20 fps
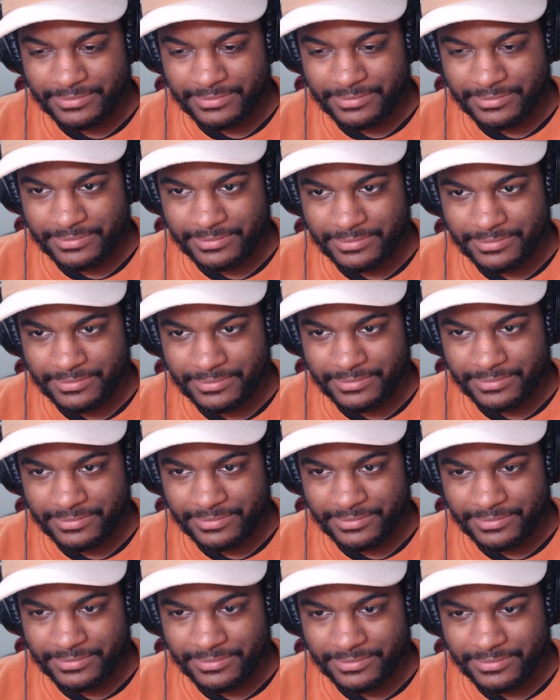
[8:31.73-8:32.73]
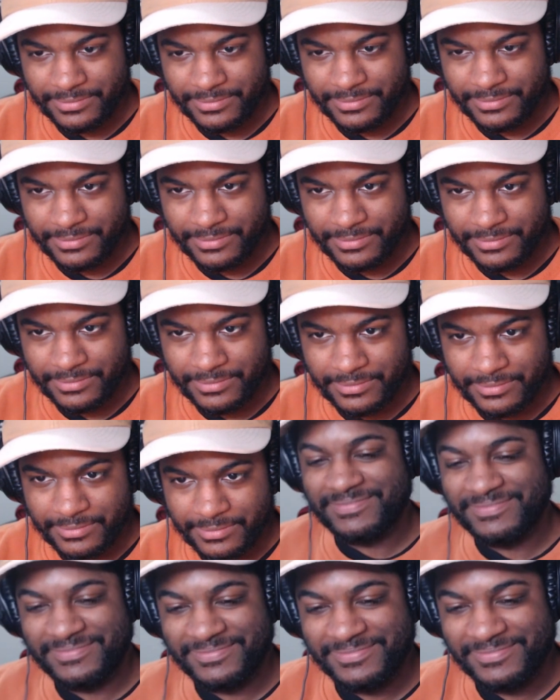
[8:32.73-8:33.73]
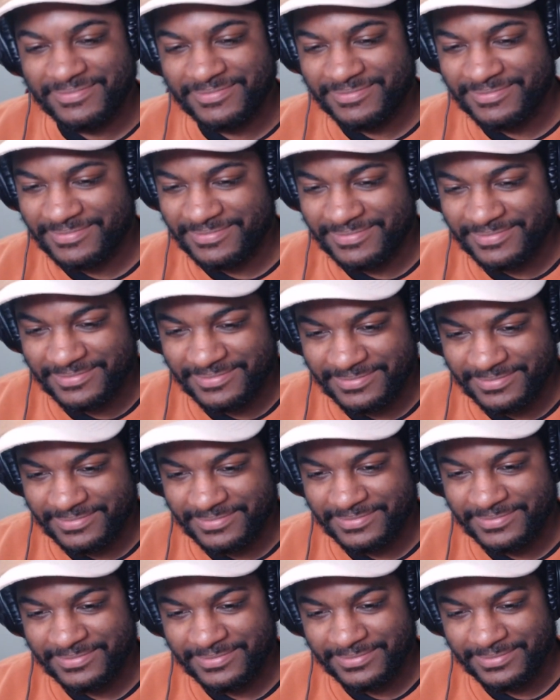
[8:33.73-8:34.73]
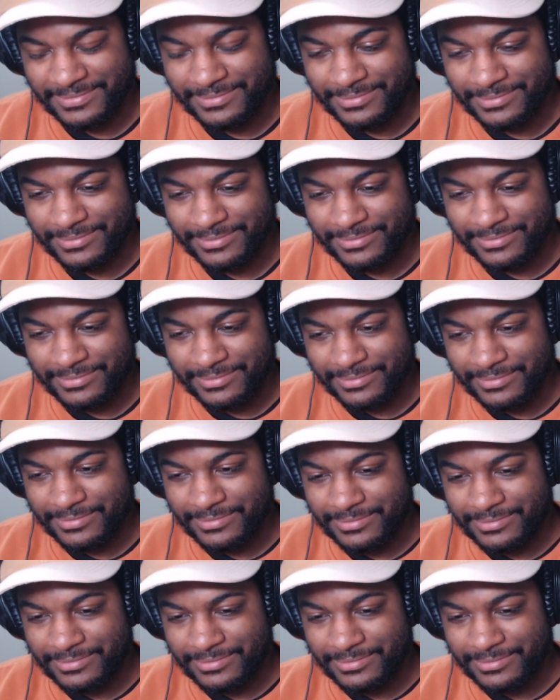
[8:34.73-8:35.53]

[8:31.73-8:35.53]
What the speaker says: No one is speaking in this clip.